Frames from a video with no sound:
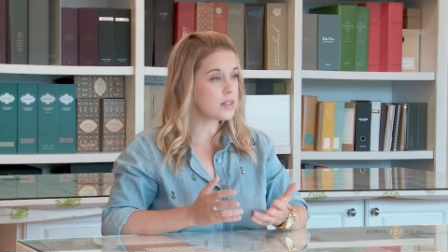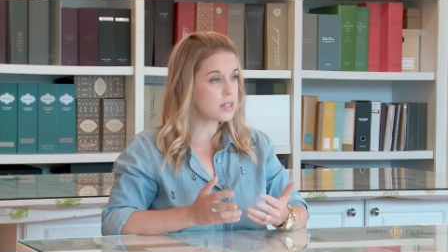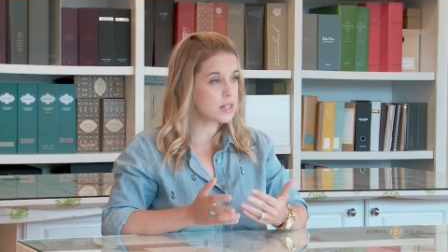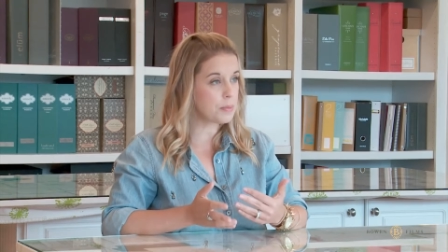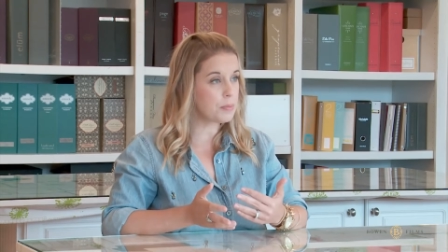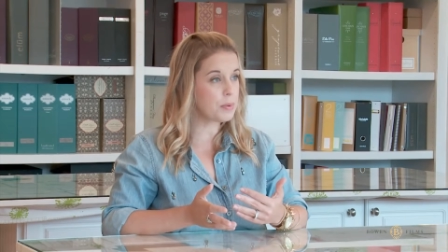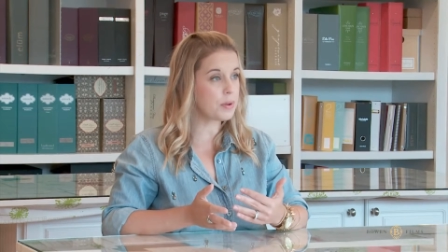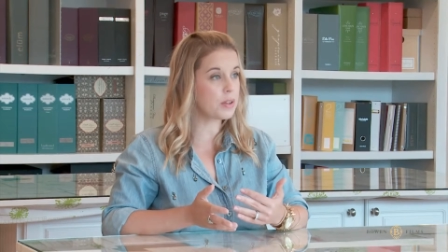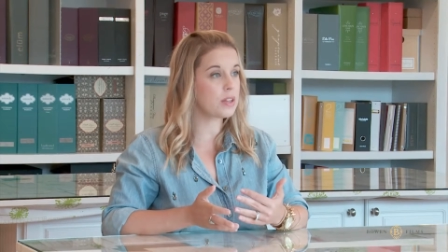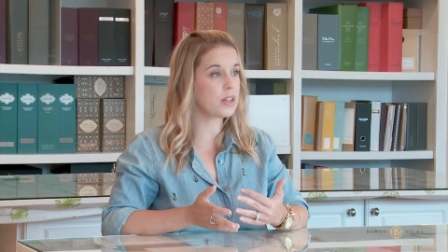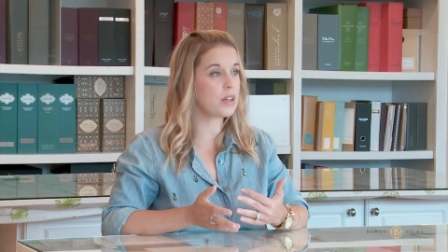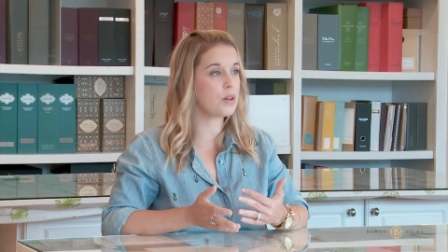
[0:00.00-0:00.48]

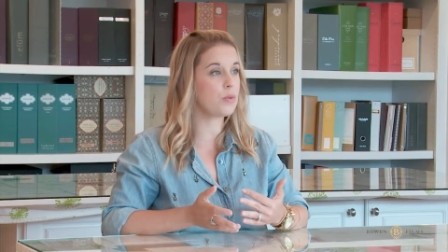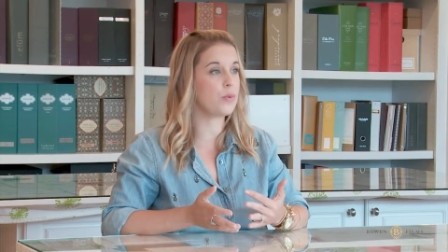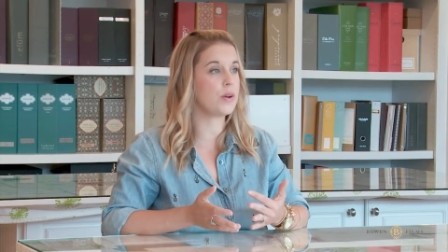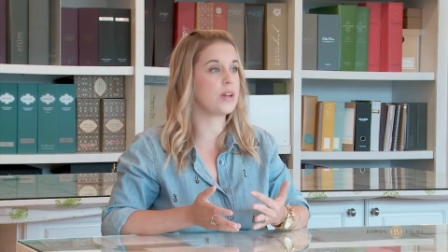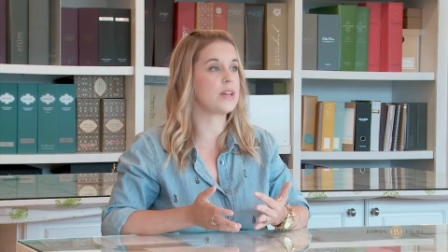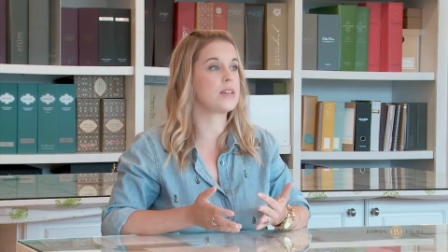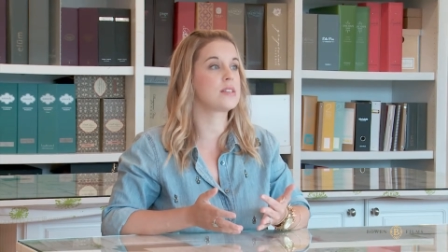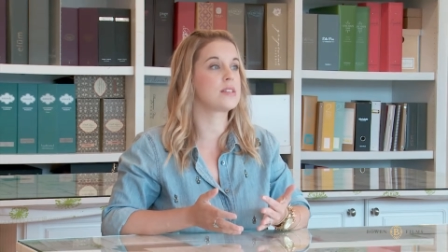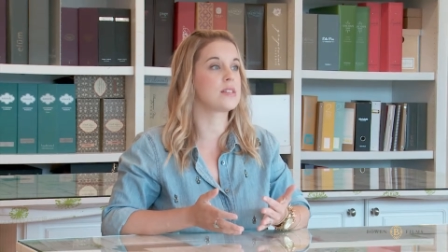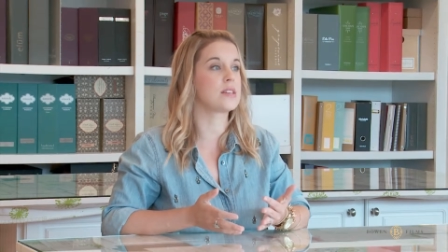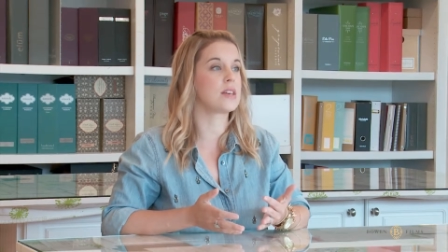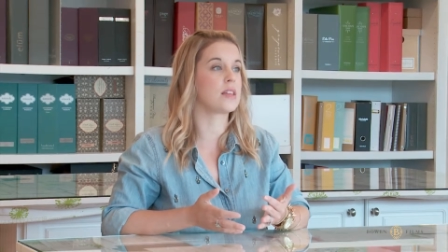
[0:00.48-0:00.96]
Typically, we
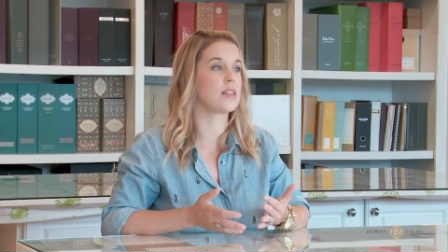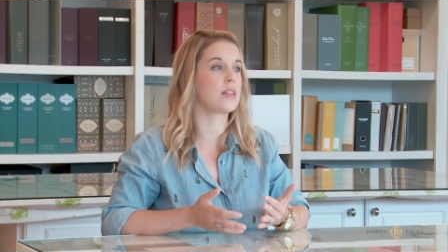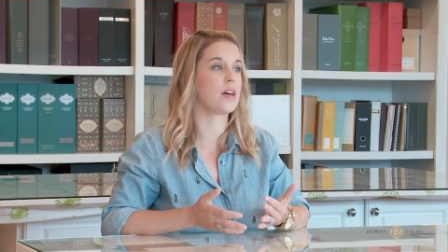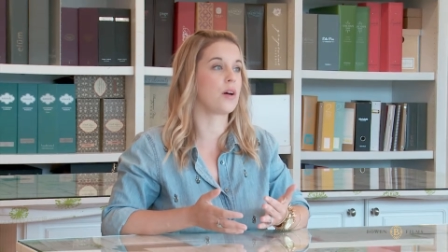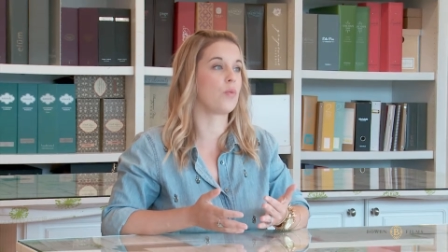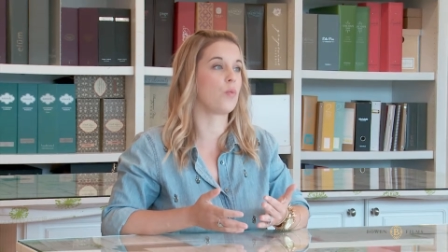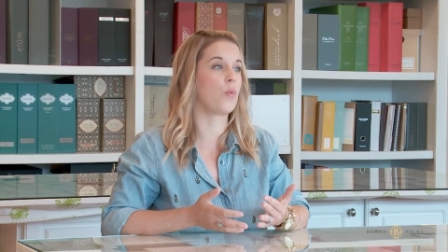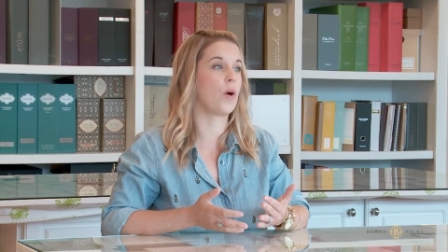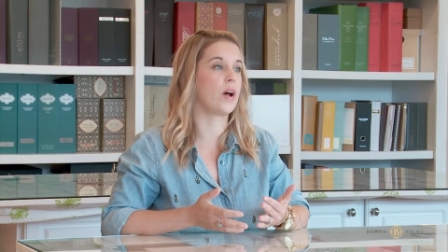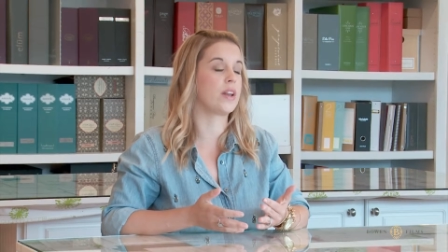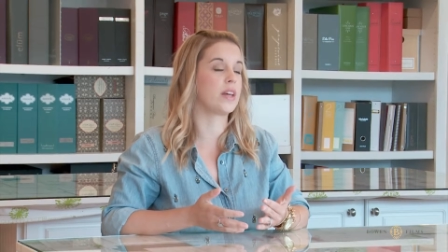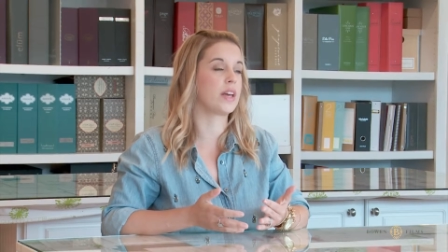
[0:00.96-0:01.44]
see that
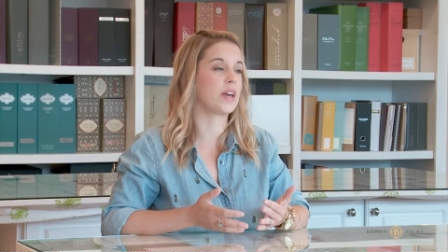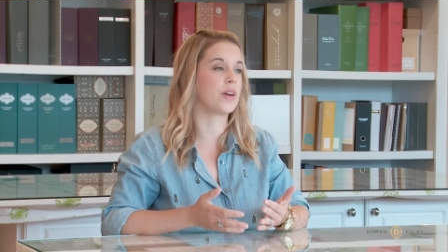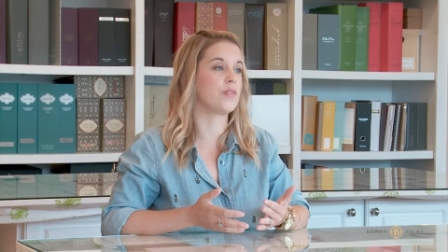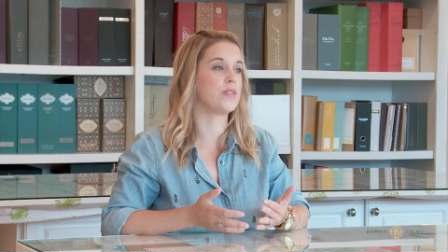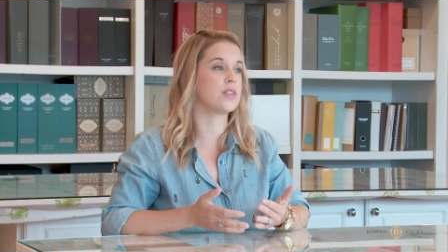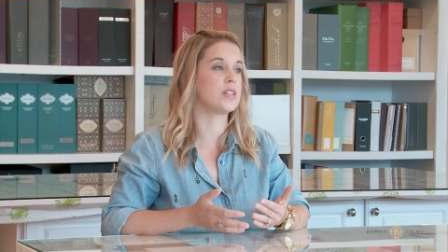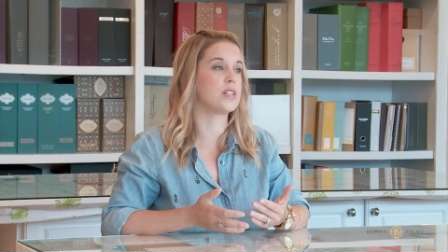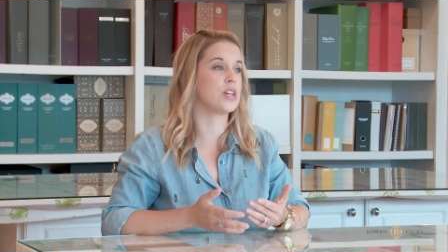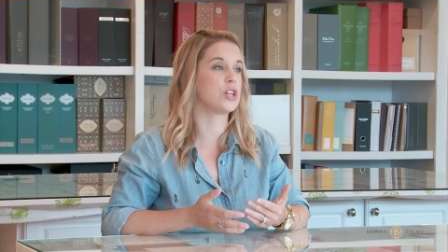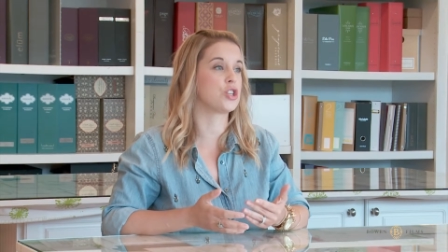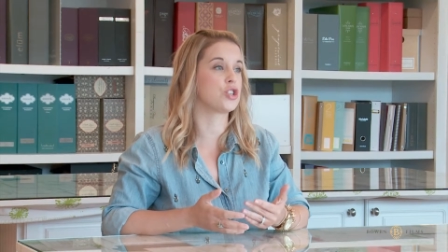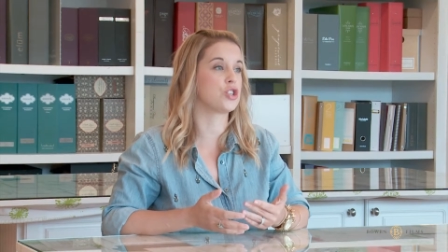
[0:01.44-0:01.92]
wedding
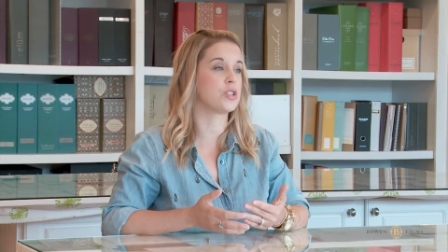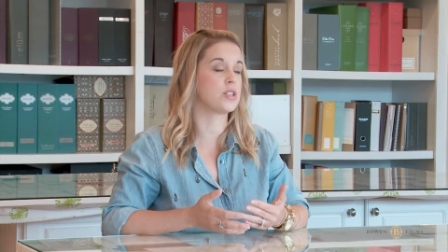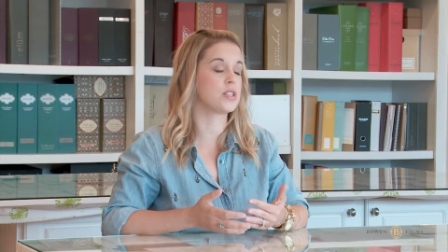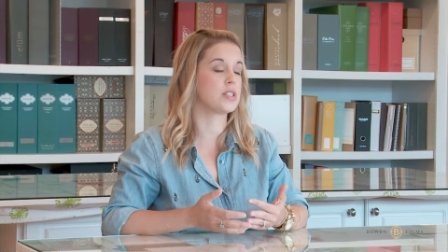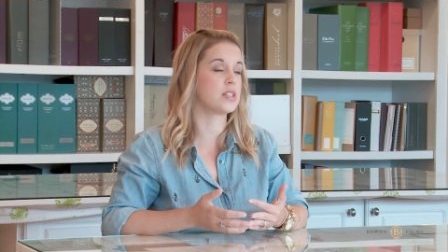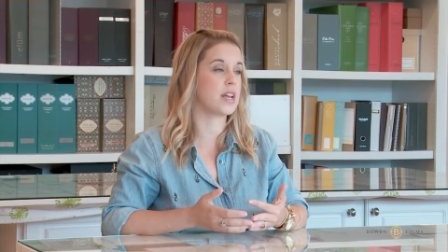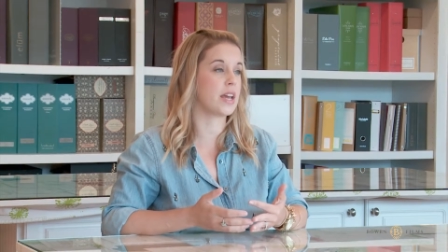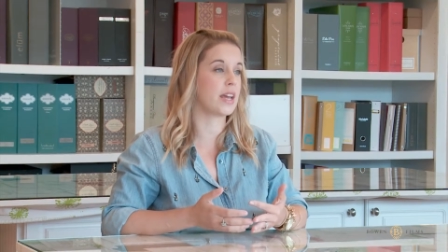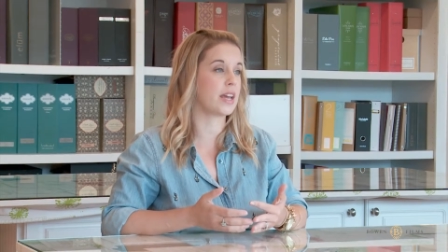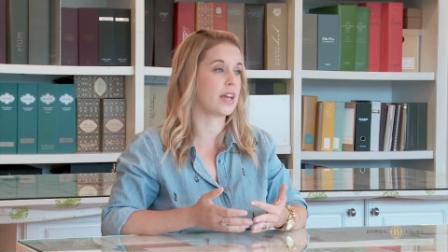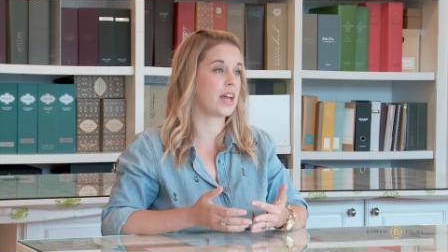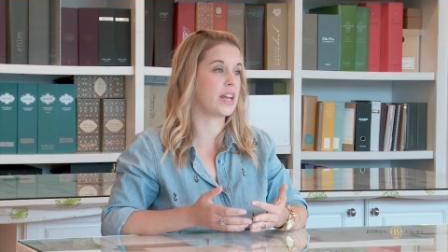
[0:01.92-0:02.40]
invitations
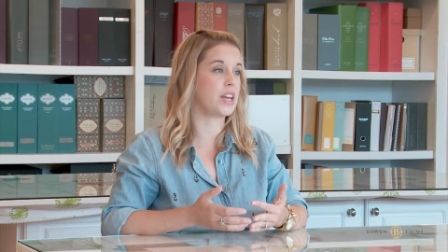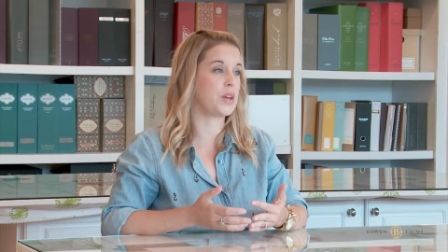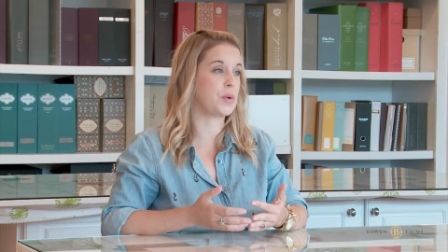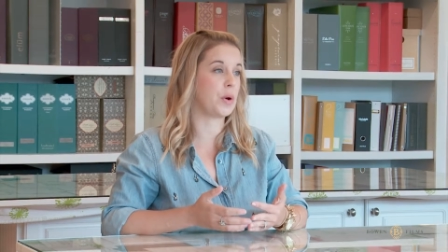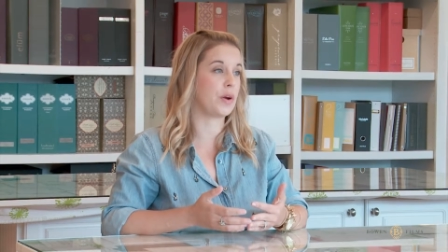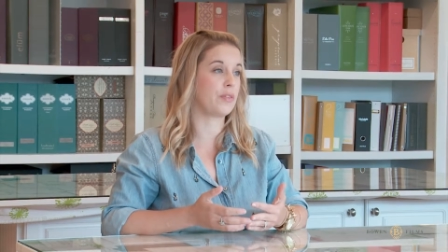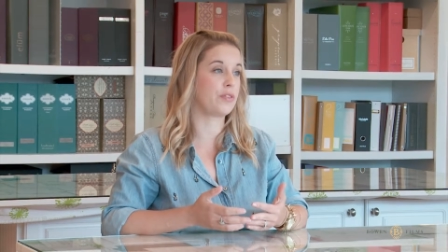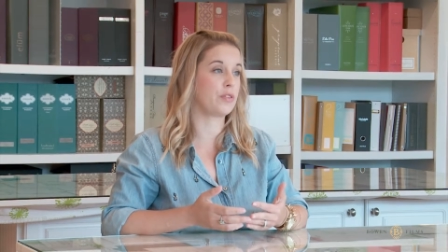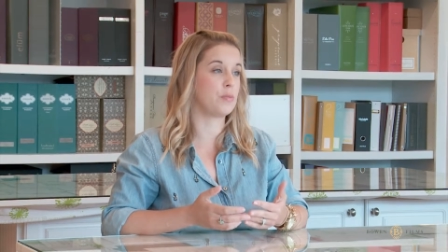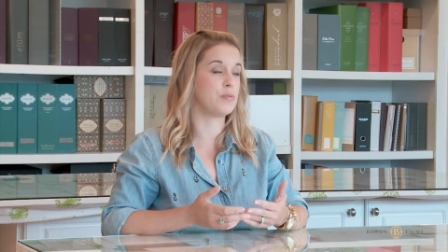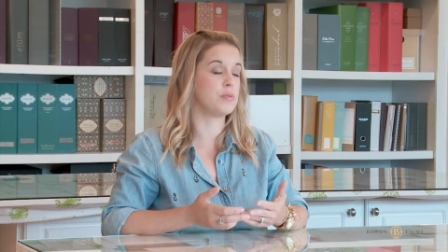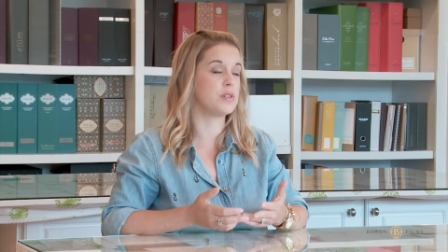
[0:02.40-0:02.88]
take anywhere
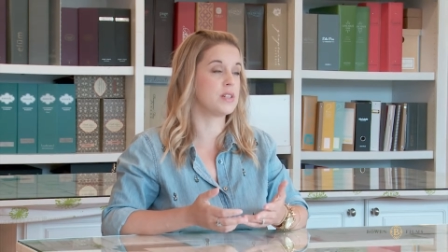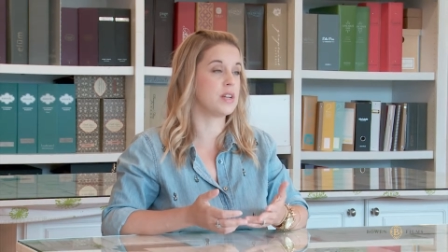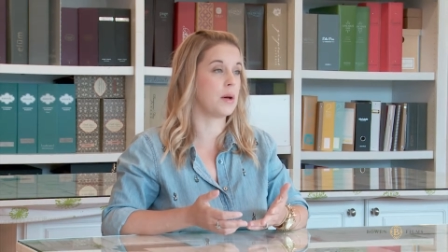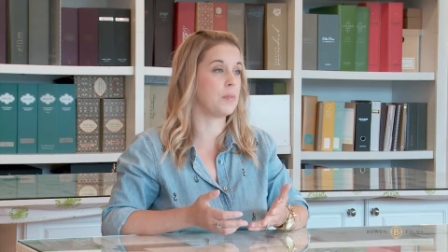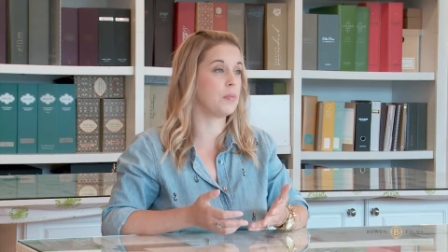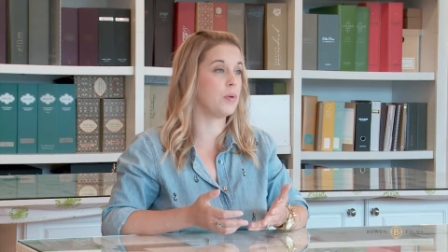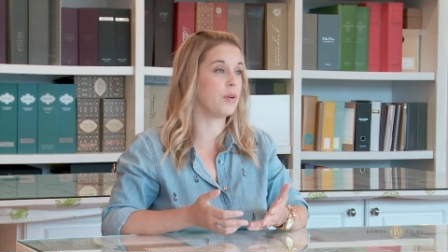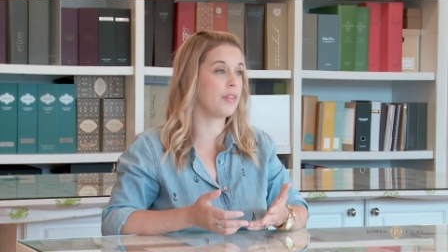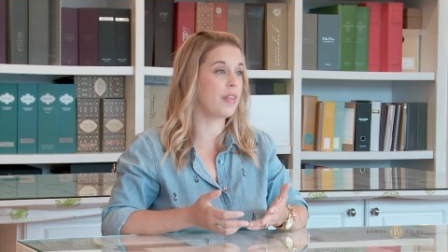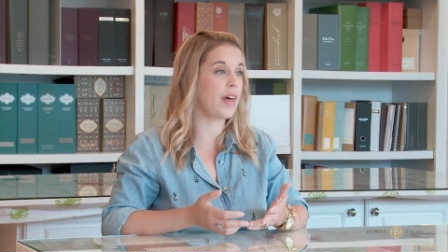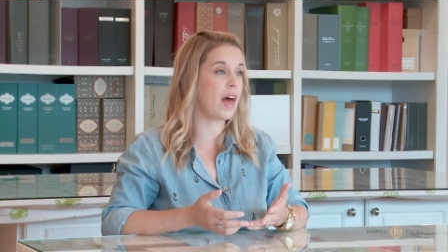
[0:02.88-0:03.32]
from double